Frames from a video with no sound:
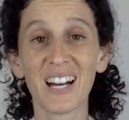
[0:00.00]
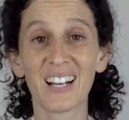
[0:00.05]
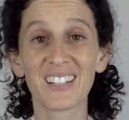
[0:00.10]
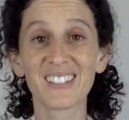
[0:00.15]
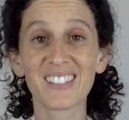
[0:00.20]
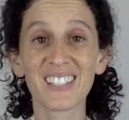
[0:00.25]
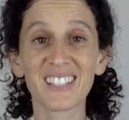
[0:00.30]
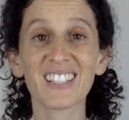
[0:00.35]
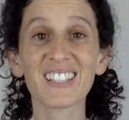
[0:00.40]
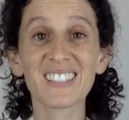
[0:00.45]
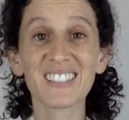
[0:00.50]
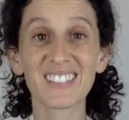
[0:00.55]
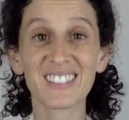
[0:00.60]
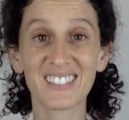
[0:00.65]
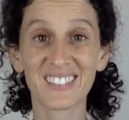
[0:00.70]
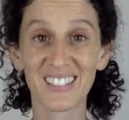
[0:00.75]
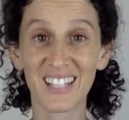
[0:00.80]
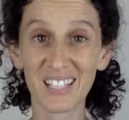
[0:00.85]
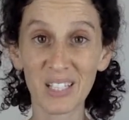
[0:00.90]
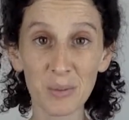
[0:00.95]
until I
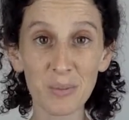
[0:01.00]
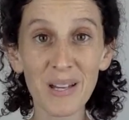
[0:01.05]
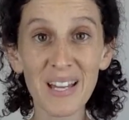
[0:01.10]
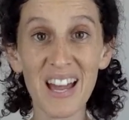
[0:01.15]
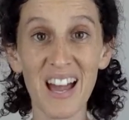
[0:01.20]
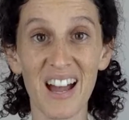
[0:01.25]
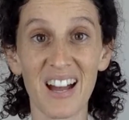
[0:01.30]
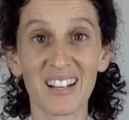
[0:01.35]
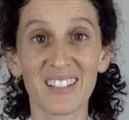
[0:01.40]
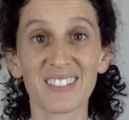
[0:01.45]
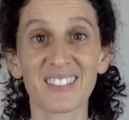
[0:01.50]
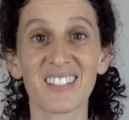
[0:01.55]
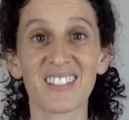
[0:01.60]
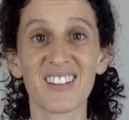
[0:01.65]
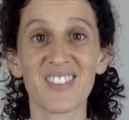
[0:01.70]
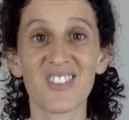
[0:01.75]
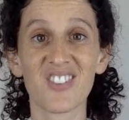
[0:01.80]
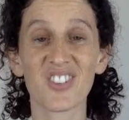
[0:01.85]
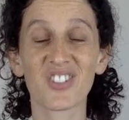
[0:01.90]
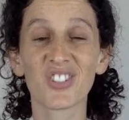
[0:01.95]
sat on my ass
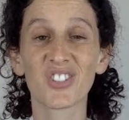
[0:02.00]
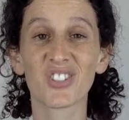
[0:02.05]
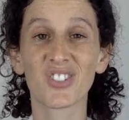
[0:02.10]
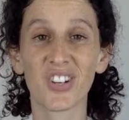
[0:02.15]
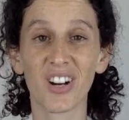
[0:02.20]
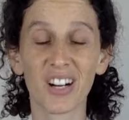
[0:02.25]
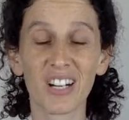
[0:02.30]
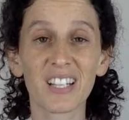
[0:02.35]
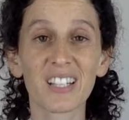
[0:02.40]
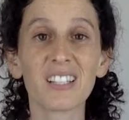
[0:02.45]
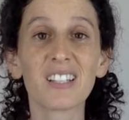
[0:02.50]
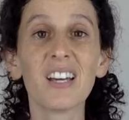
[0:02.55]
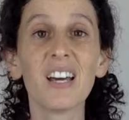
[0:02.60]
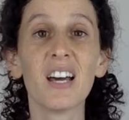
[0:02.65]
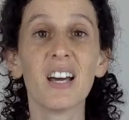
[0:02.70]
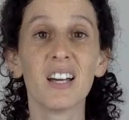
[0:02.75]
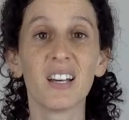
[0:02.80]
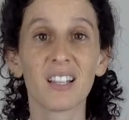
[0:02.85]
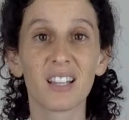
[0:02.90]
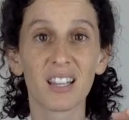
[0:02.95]
and I just started
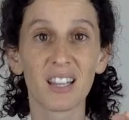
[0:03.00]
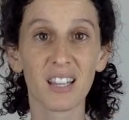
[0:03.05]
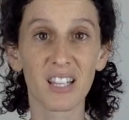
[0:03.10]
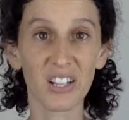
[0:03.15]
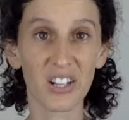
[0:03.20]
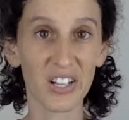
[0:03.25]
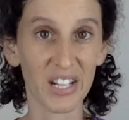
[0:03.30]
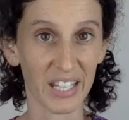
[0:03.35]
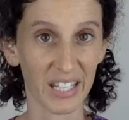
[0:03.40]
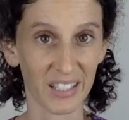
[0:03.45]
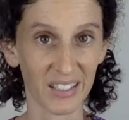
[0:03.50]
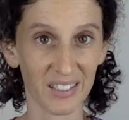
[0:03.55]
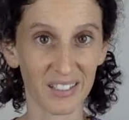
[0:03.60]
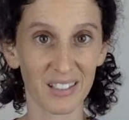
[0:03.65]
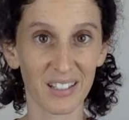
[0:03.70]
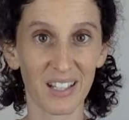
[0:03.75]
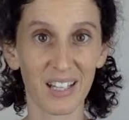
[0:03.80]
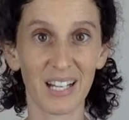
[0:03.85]
learning.